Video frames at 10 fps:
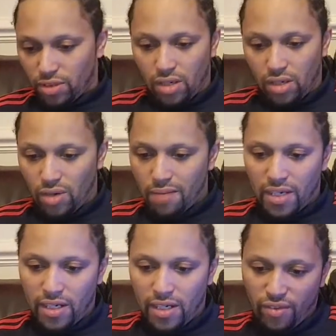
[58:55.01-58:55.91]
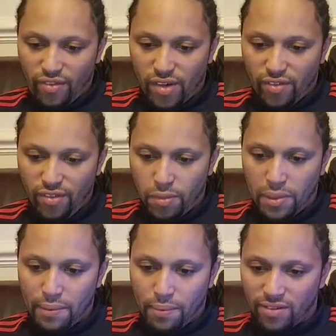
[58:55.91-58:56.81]
So let me know if other
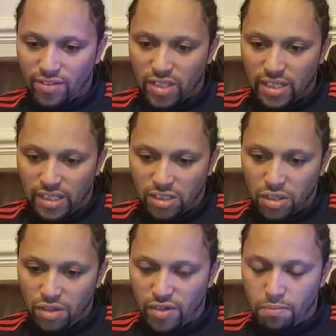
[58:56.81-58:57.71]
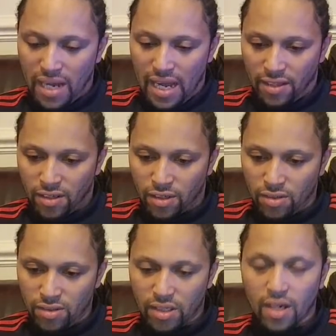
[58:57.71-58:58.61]
people have seen. Is Duffy better than
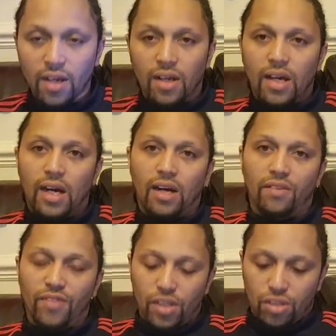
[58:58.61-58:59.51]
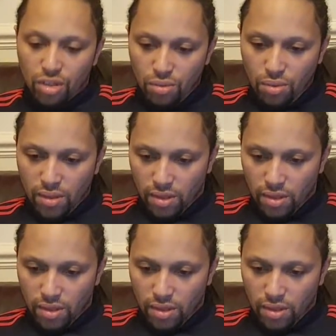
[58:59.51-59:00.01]
Dunk out of the two?